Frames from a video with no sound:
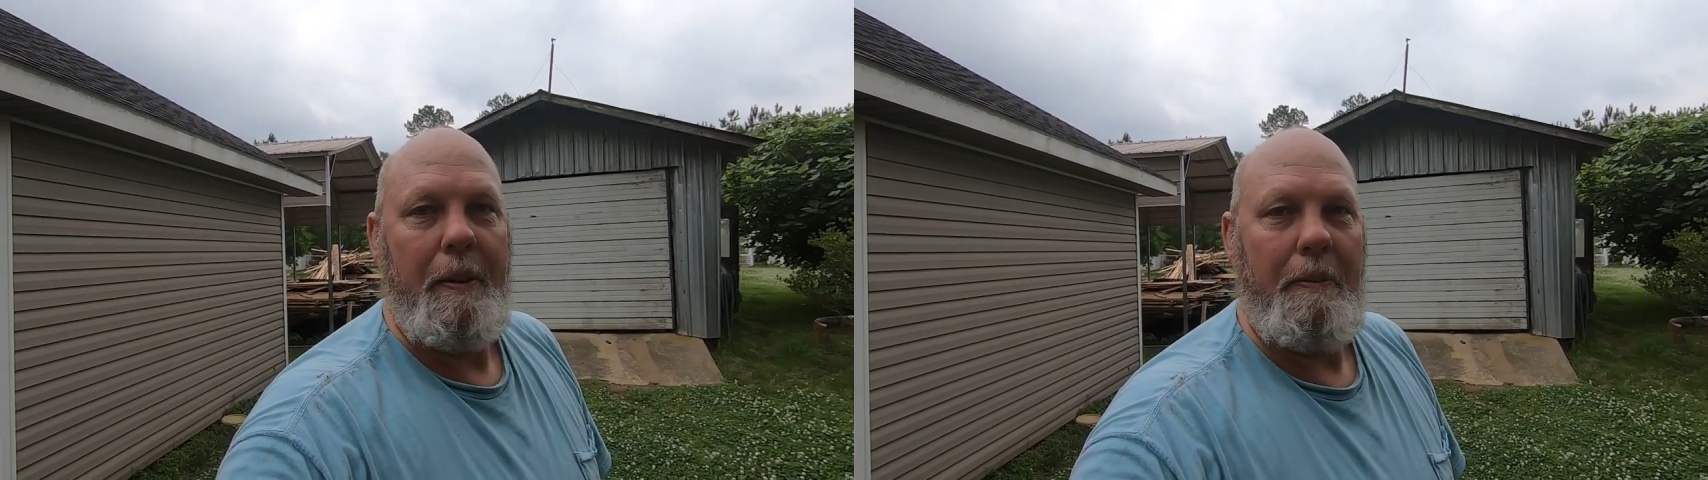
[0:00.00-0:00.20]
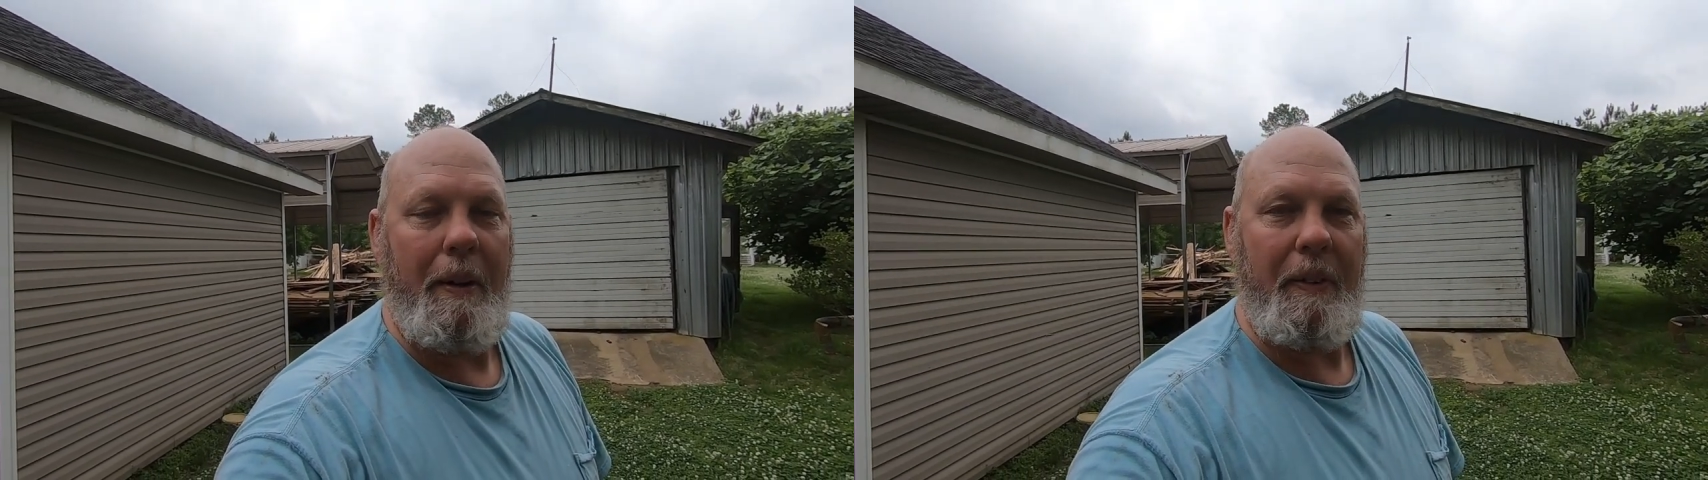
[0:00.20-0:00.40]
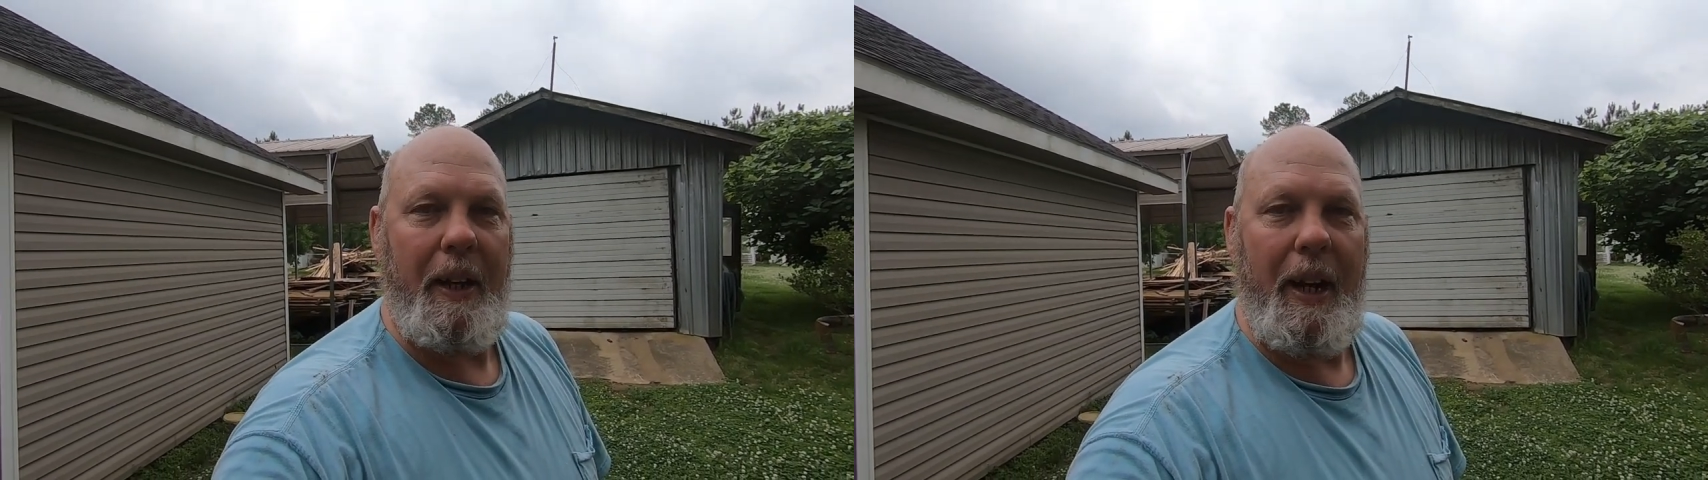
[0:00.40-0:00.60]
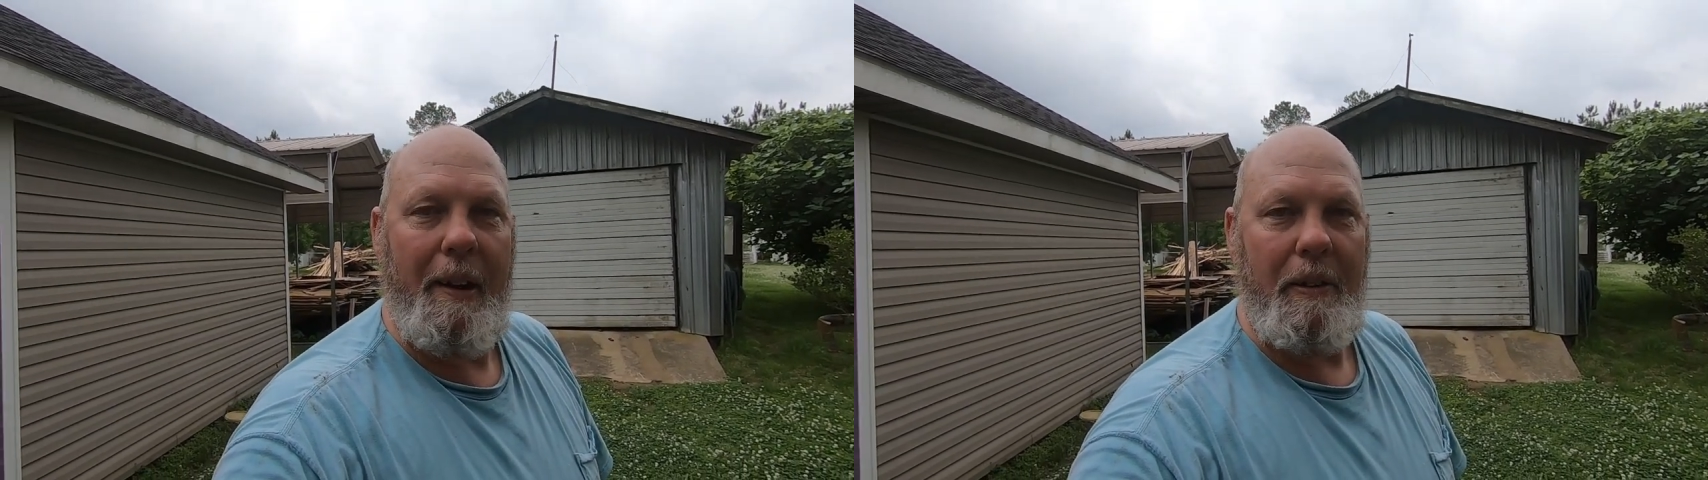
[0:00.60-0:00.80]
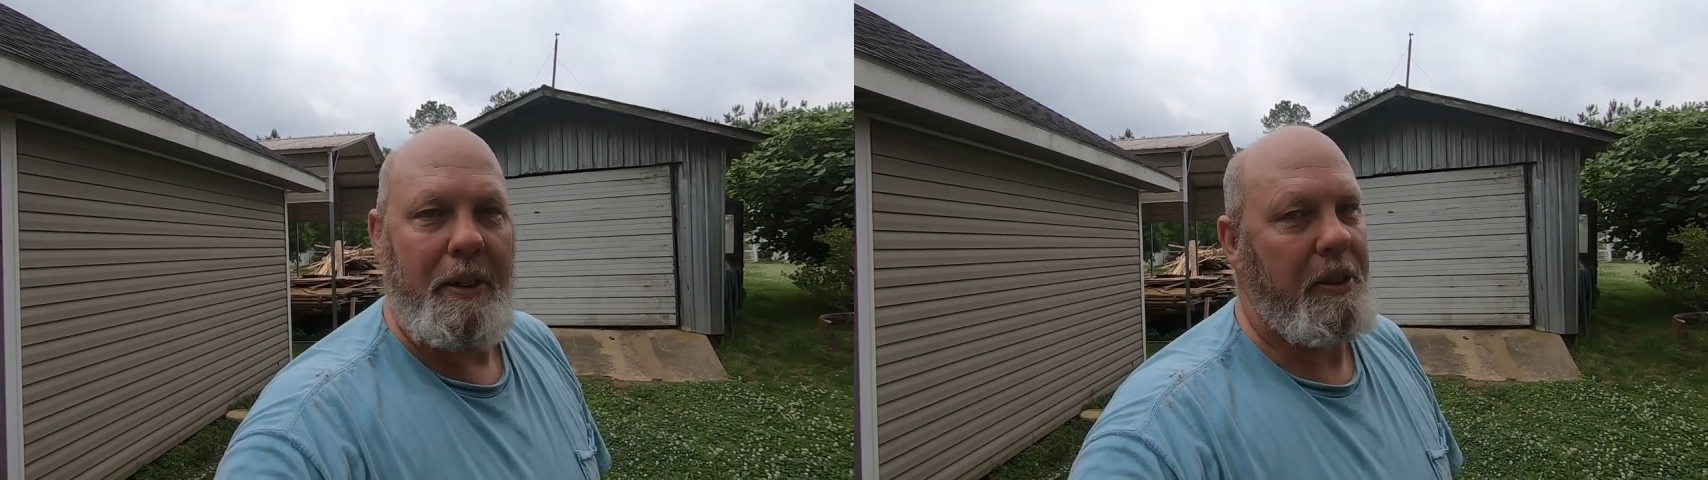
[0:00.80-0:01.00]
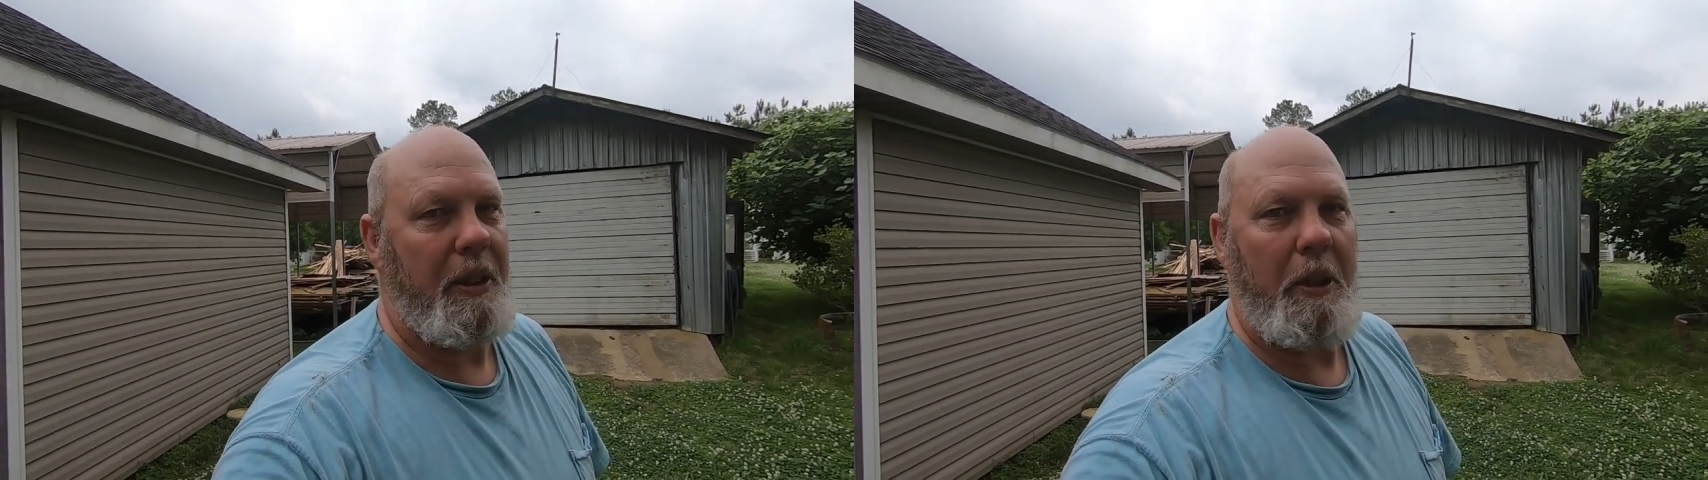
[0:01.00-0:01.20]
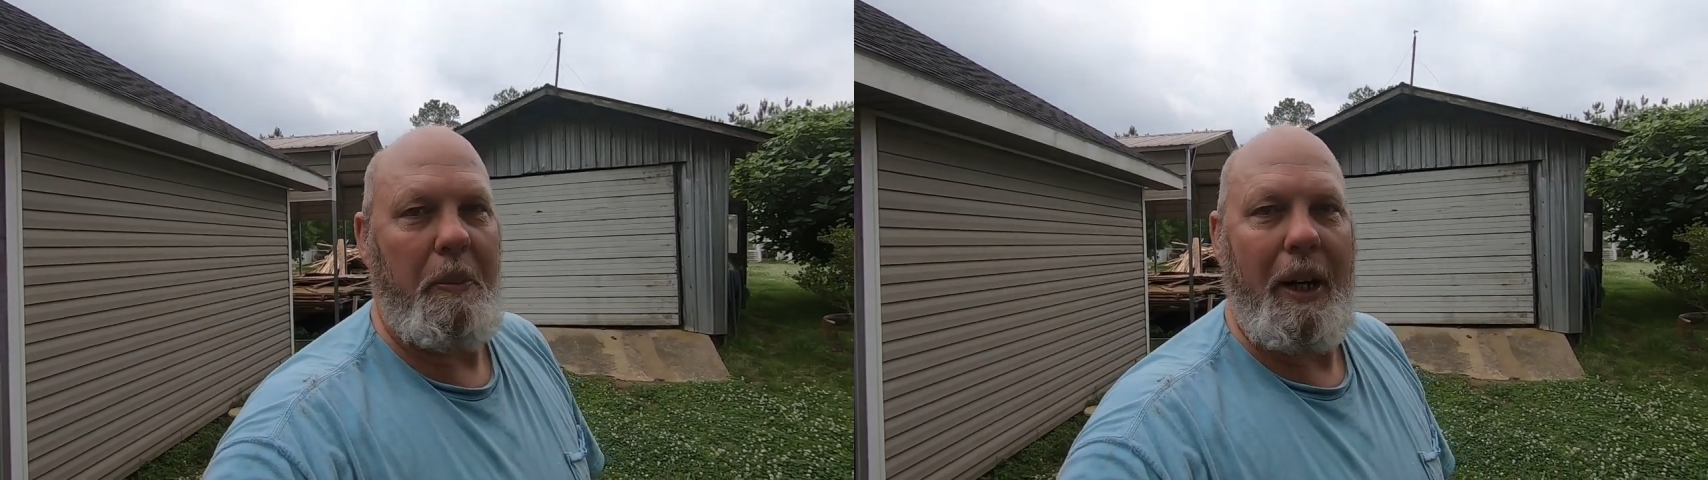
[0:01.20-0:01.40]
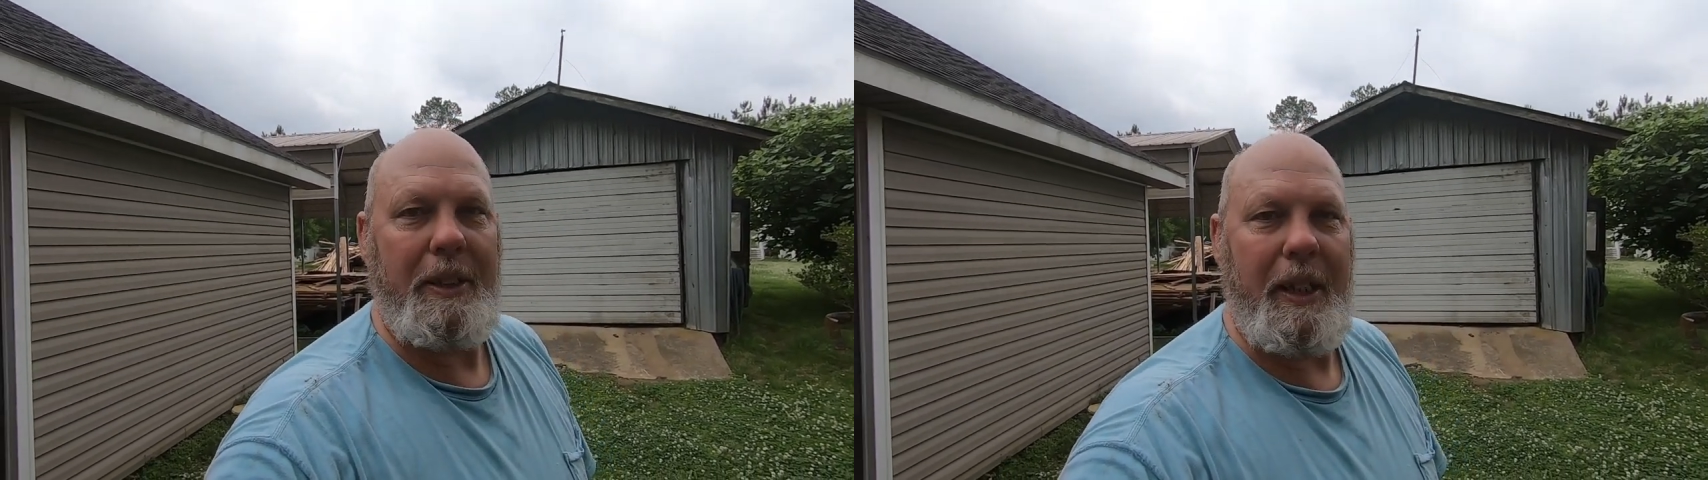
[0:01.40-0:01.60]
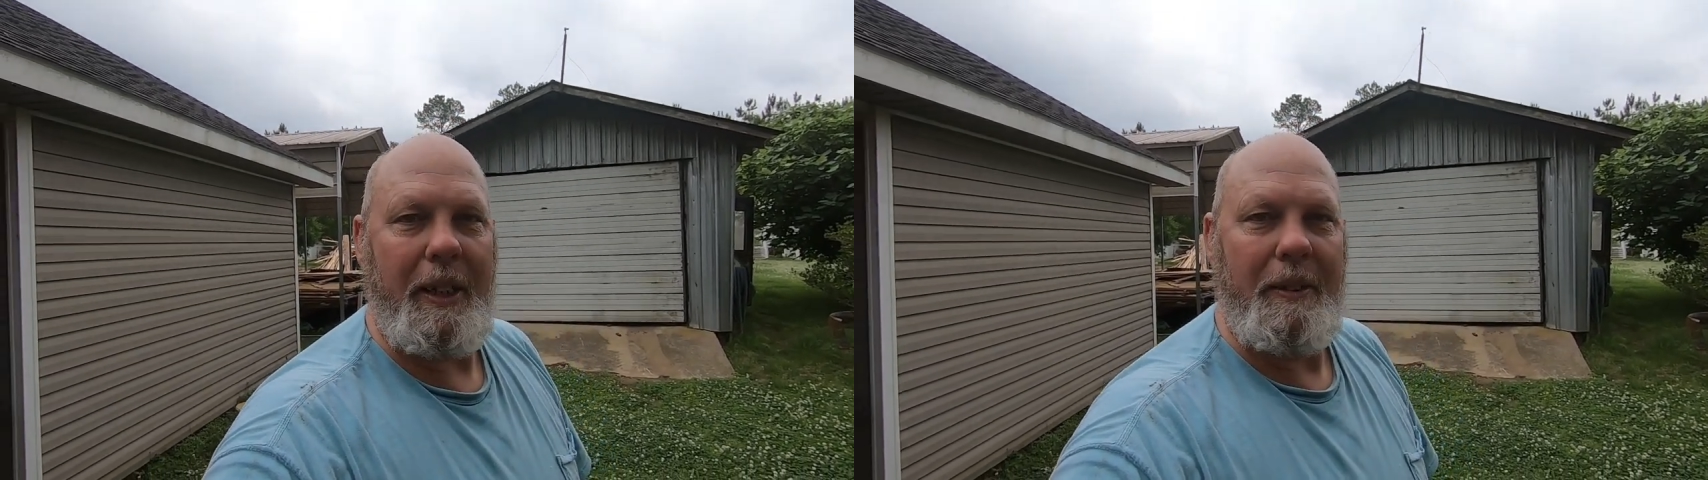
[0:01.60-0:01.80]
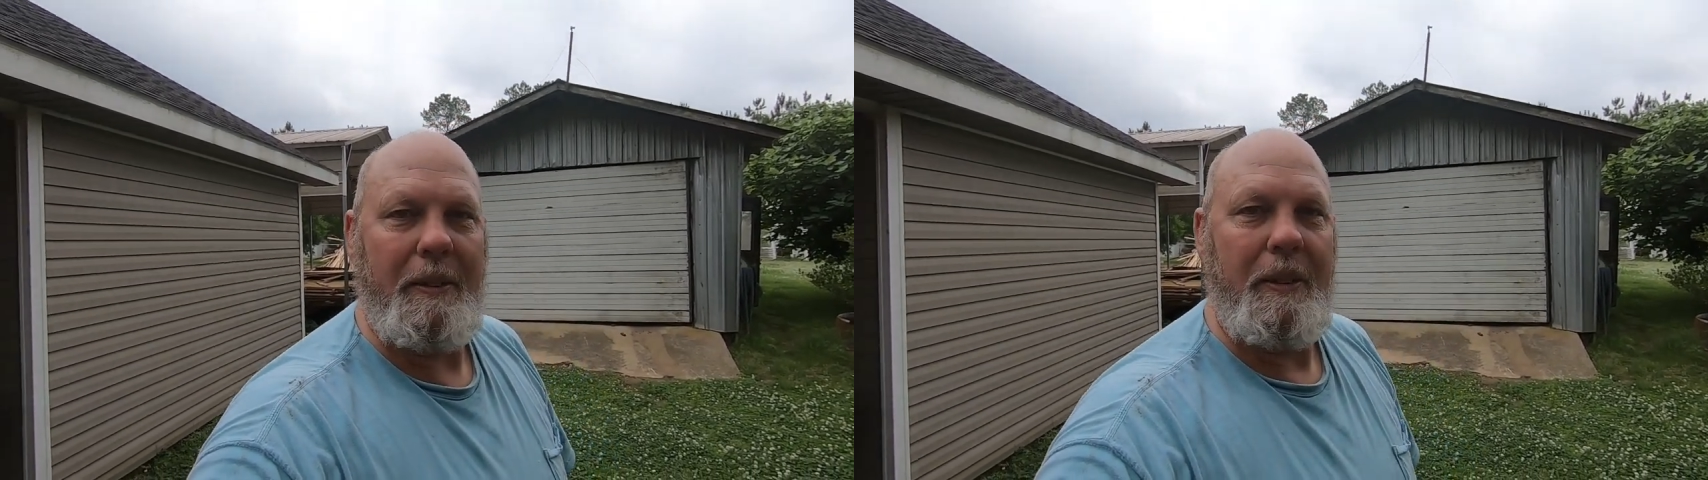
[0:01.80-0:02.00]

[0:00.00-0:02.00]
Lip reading: we'll have to get at it. Just another project,